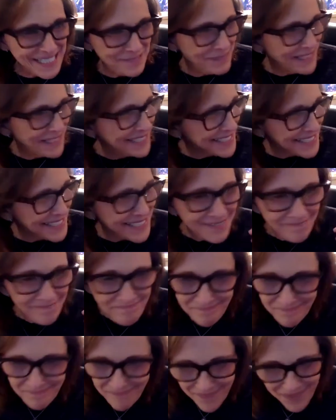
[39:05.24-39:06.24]
because
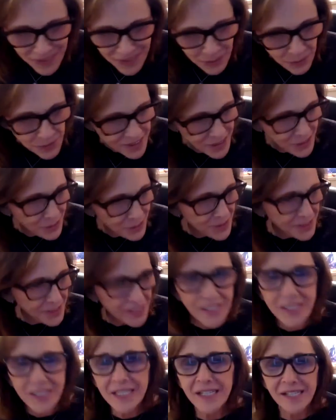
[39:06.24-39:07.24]
there was no
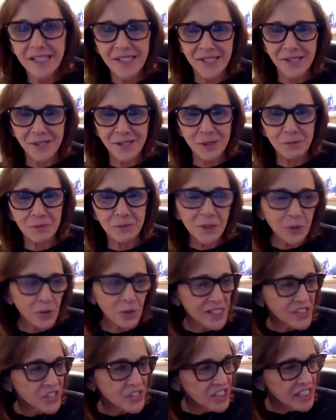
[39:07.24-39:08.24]
such thing as a stupid question.